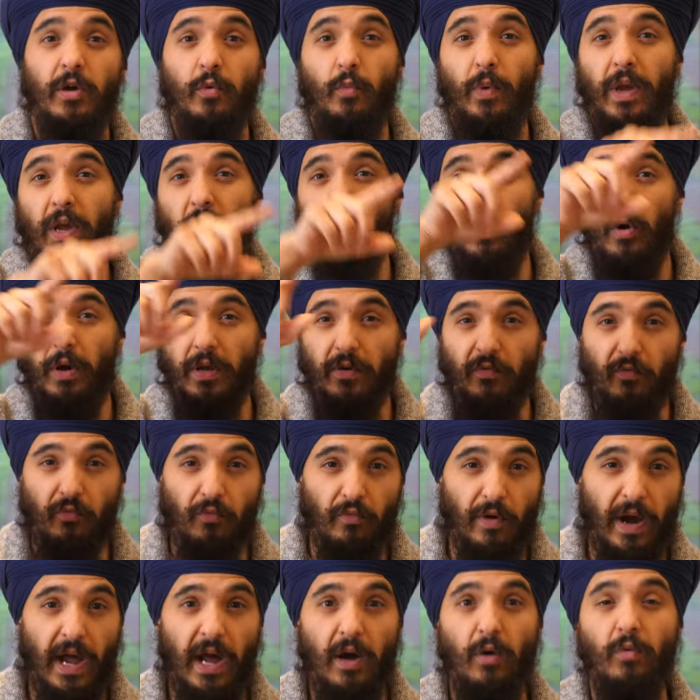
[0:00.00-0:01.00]
We're going
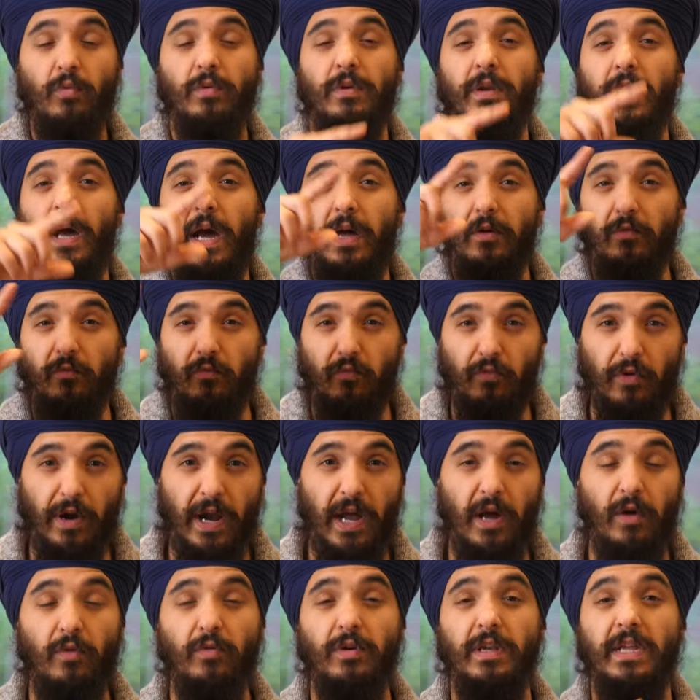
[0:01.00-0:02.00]
round and
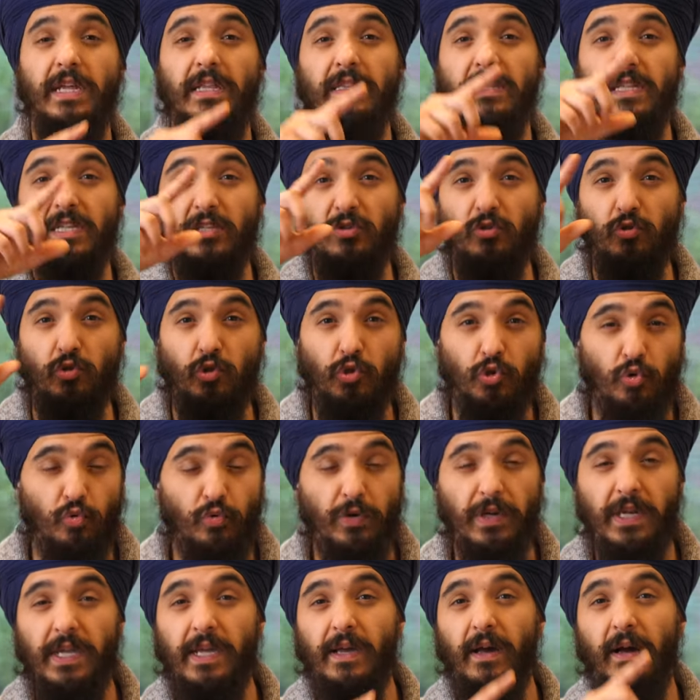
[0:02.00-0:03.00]
round in this
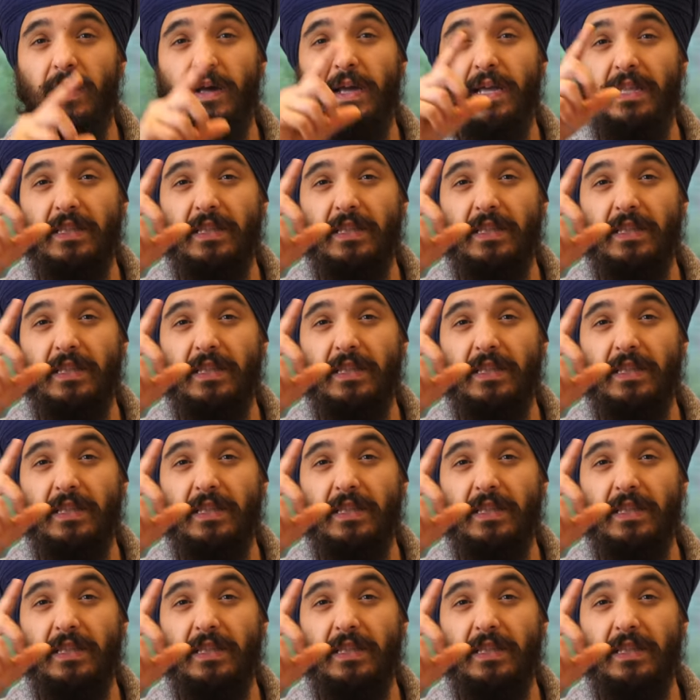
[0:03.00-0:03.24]
junia,